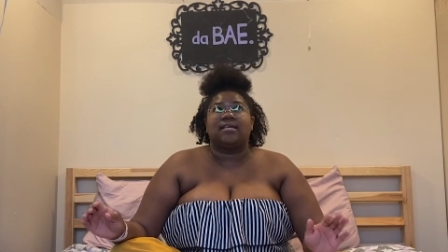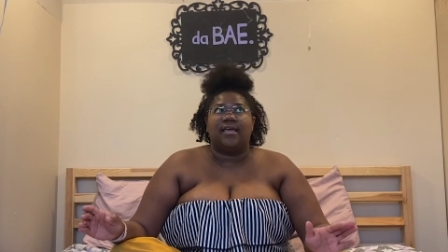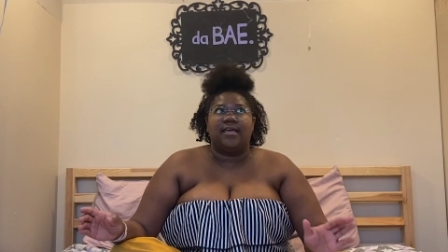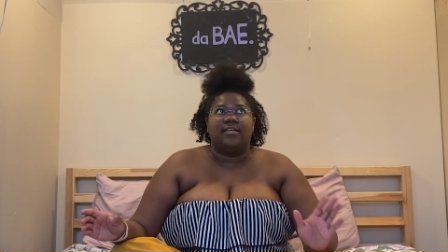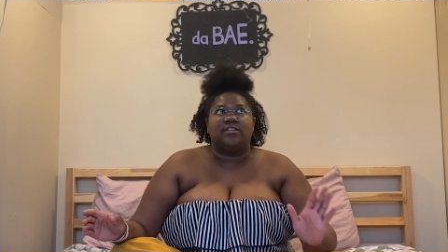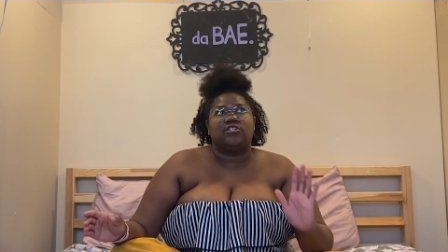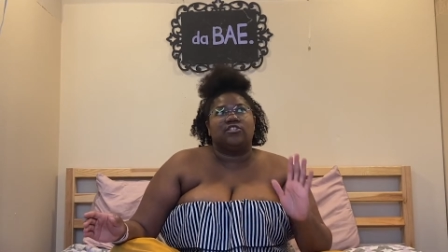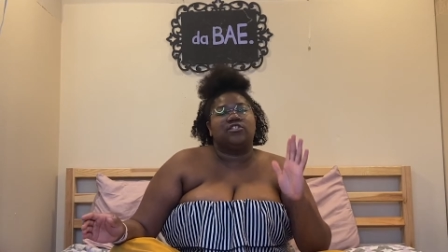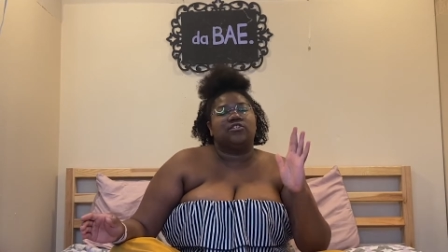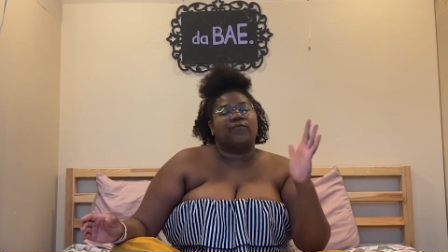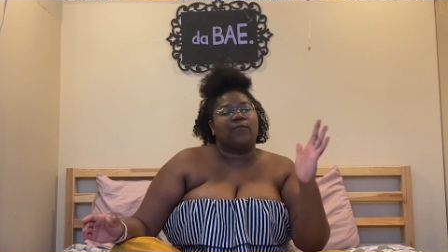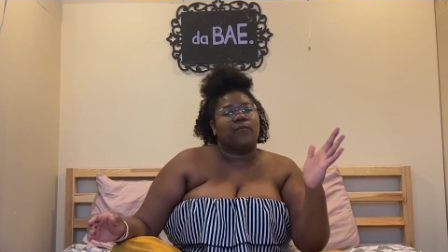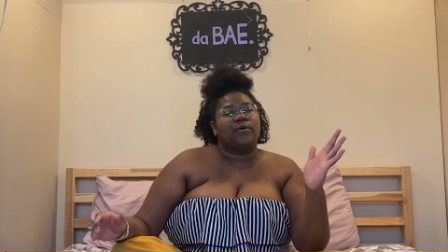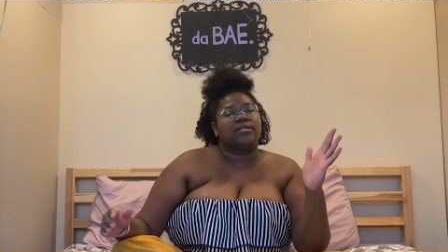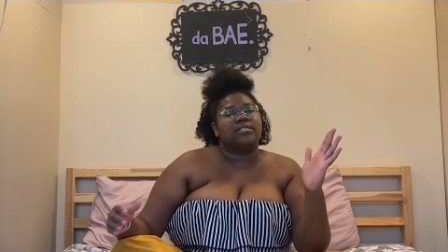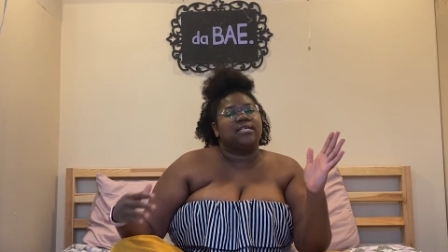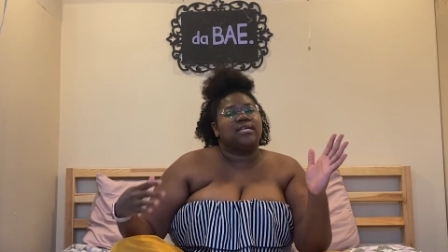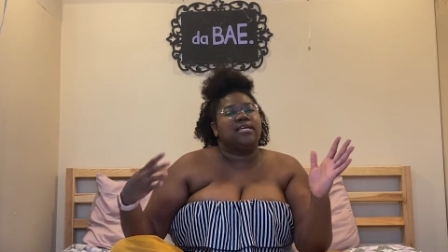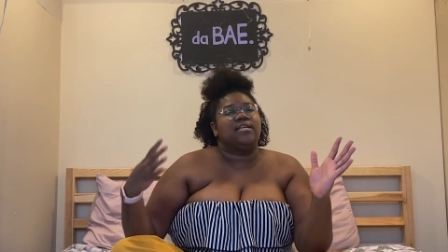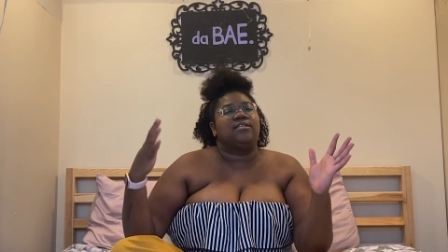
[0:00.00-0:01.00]
ages
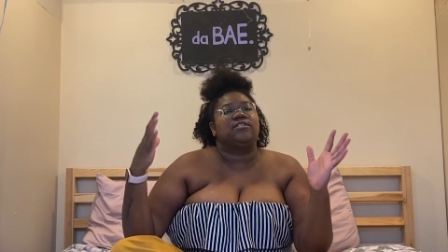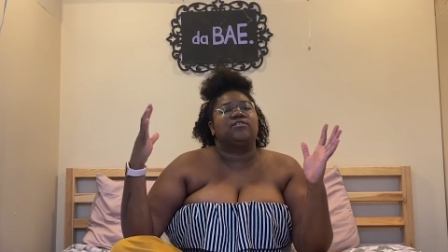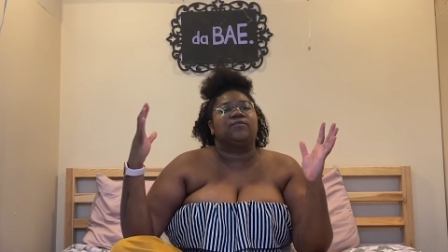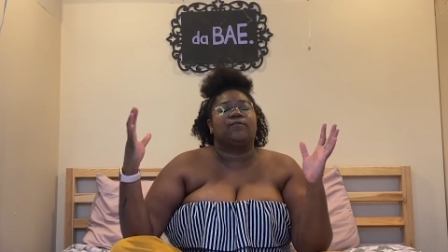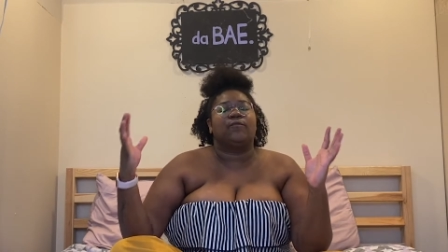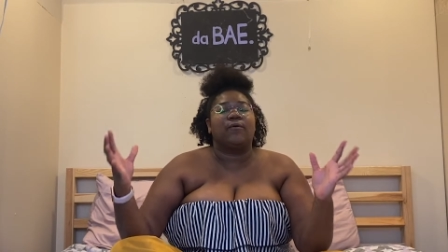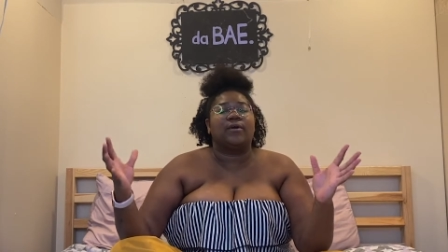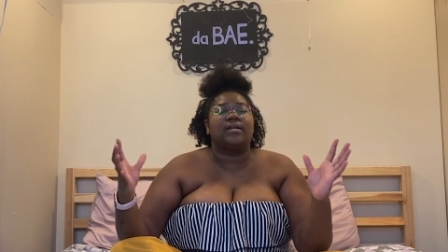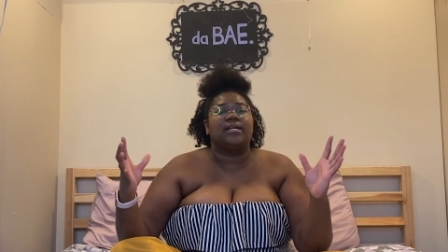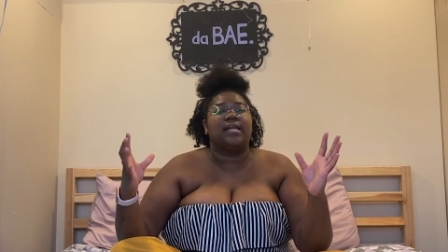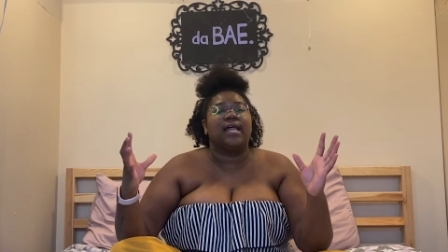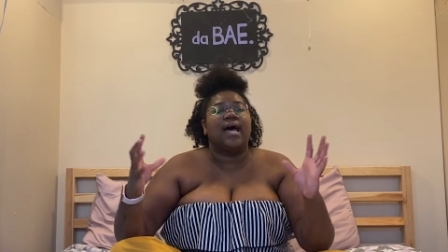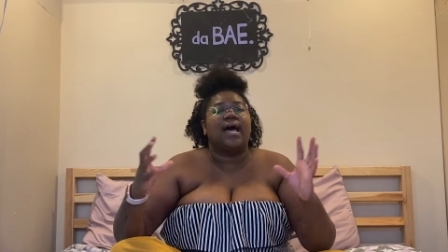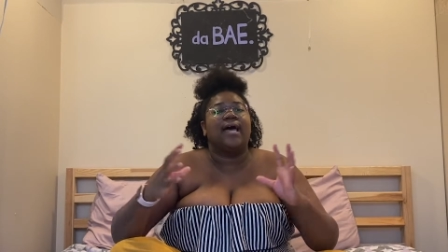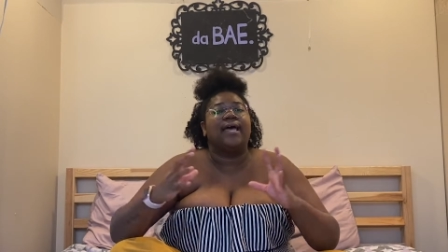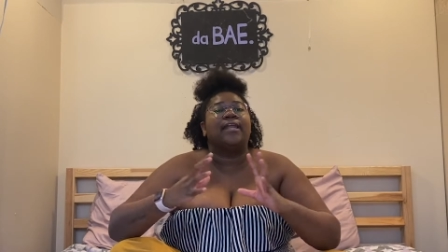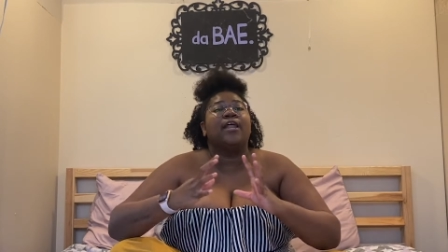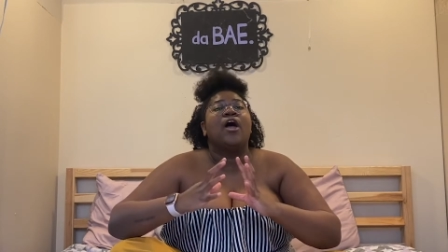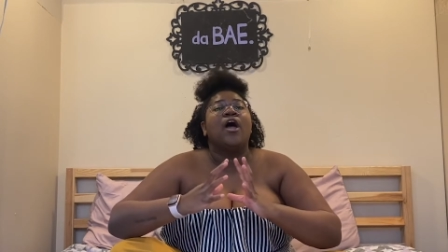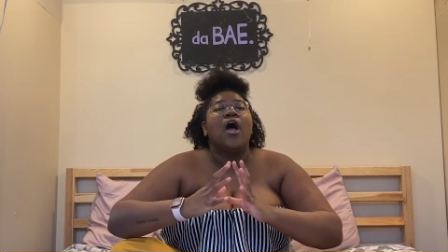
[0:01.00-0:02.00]
14 to
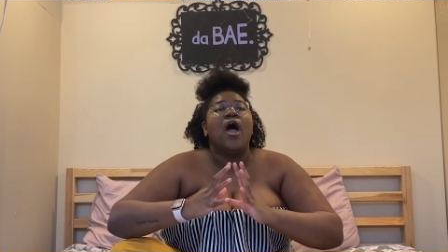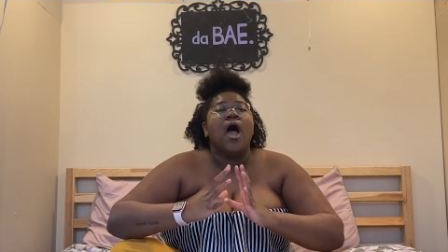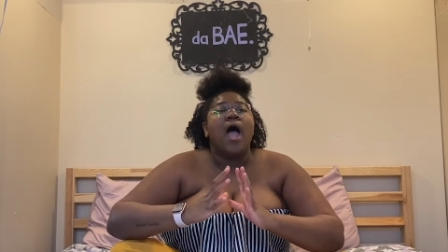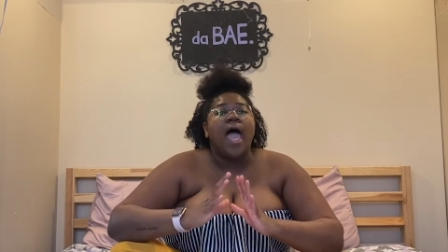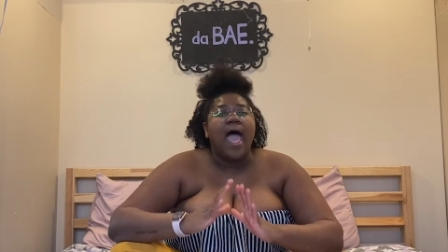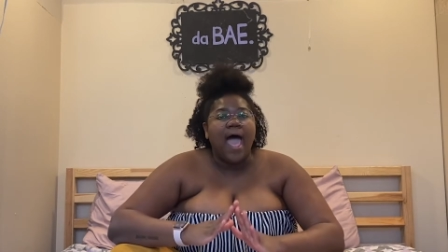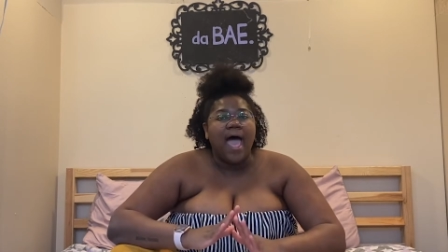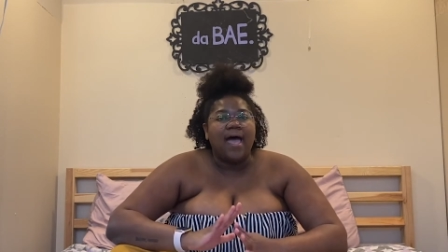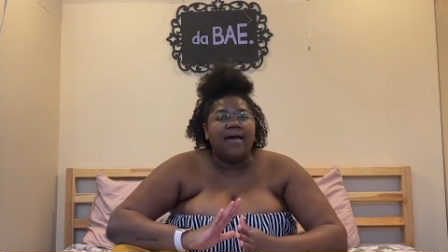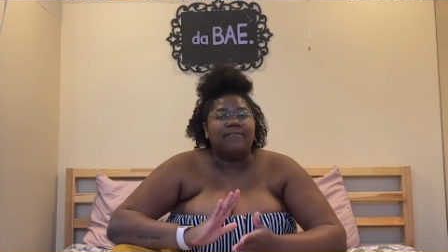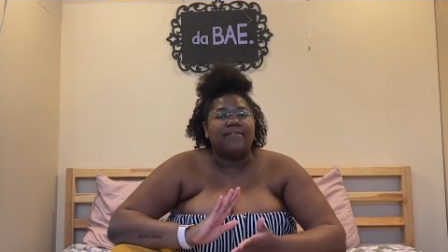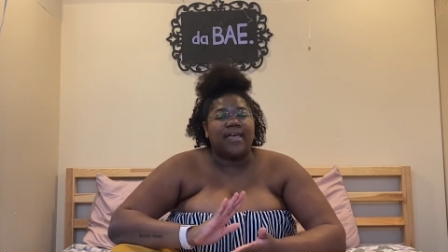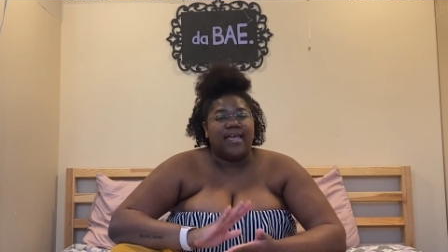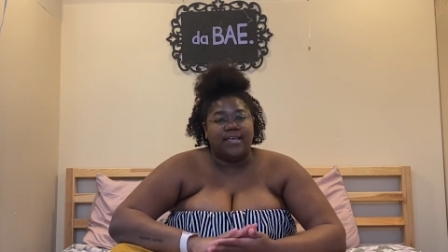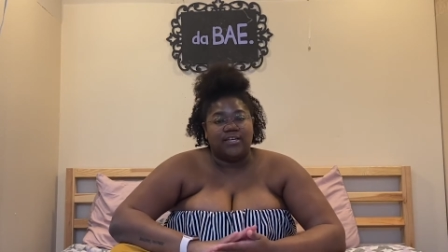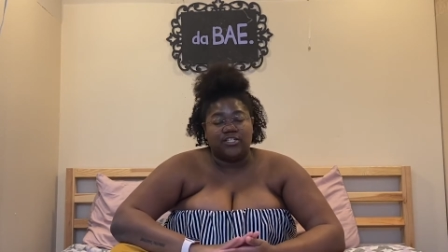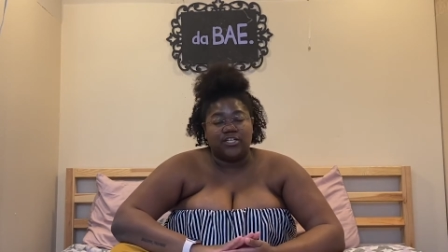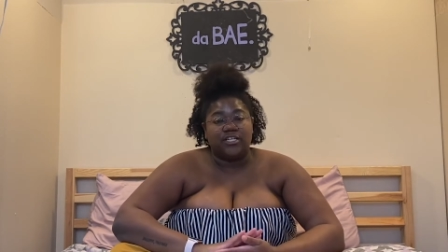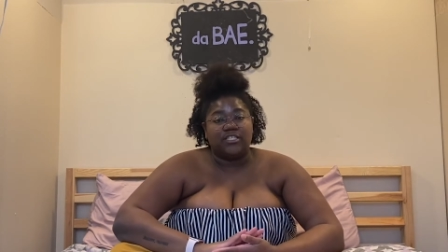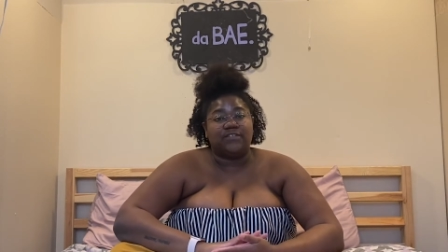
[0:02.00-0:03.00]
49, have
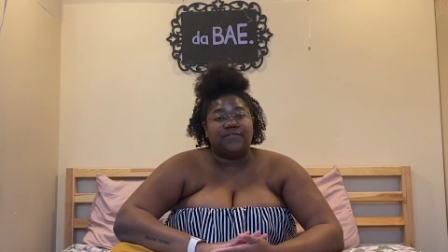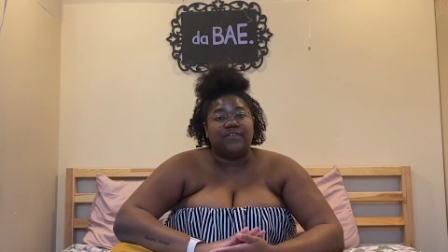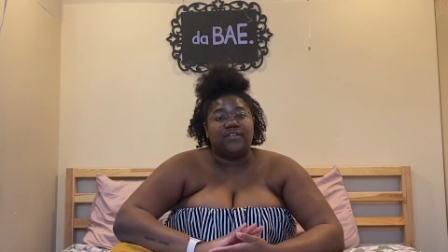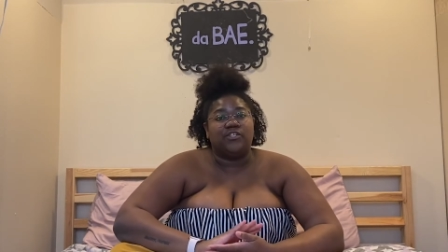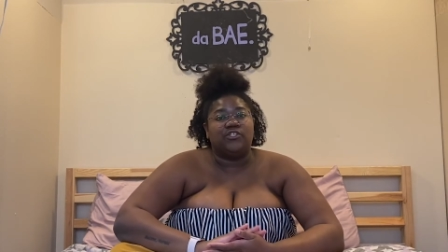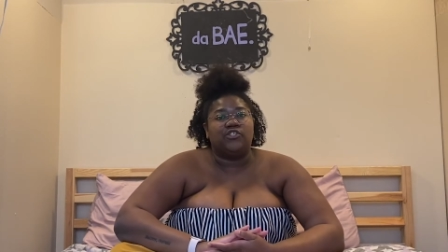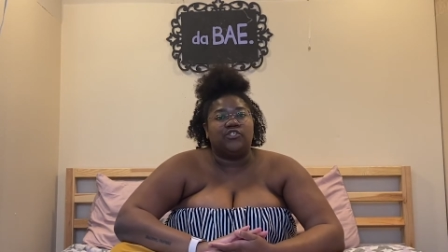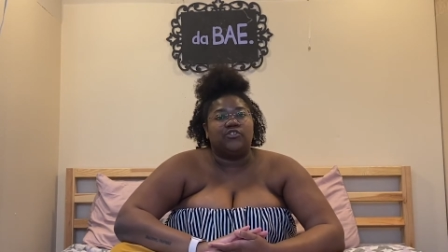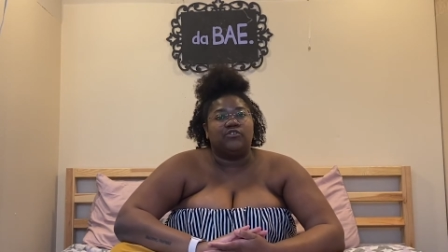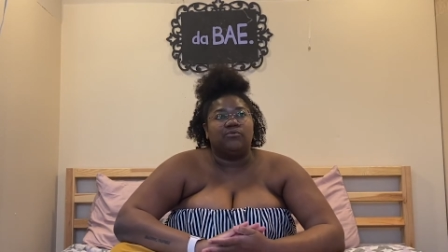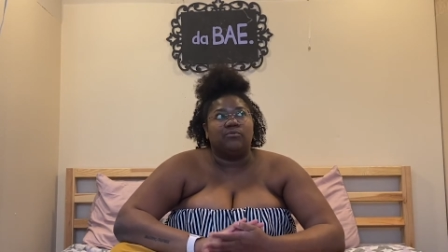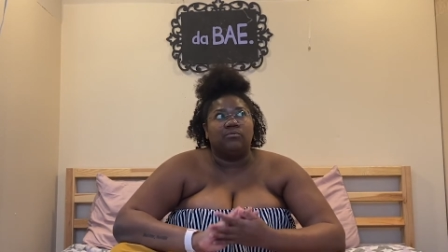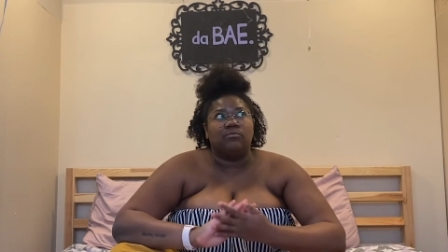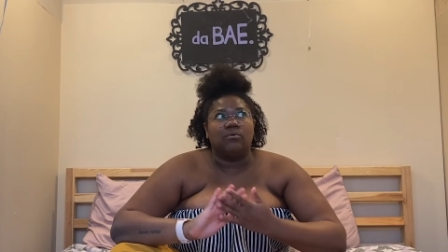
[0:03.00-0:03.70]
HSV2.